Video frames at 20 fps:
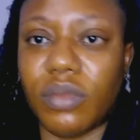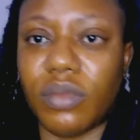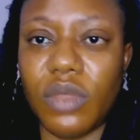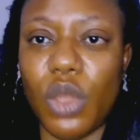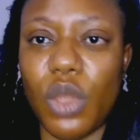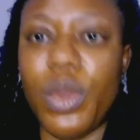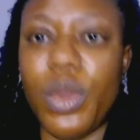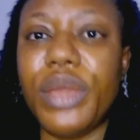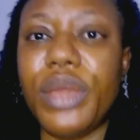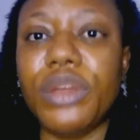
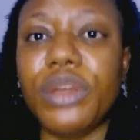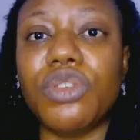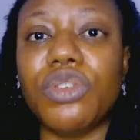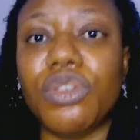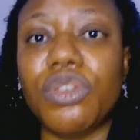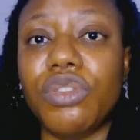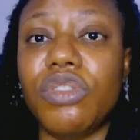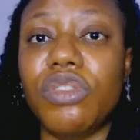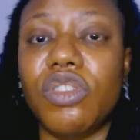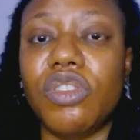when you
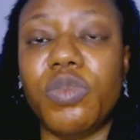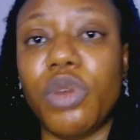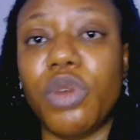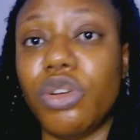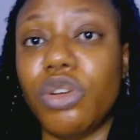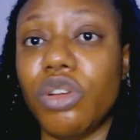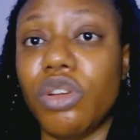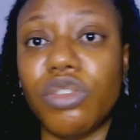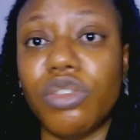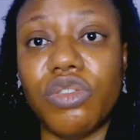introduce these
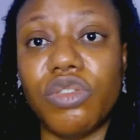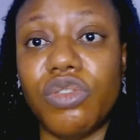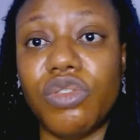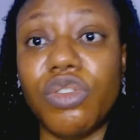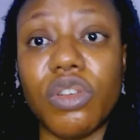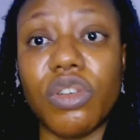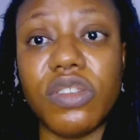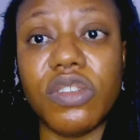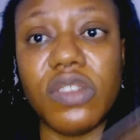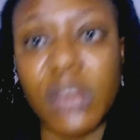products to
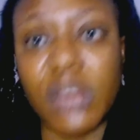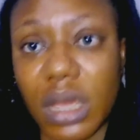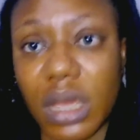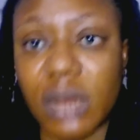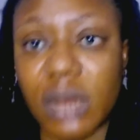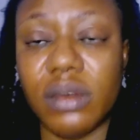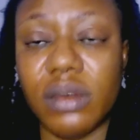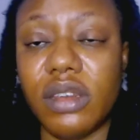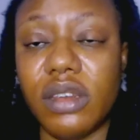your skin,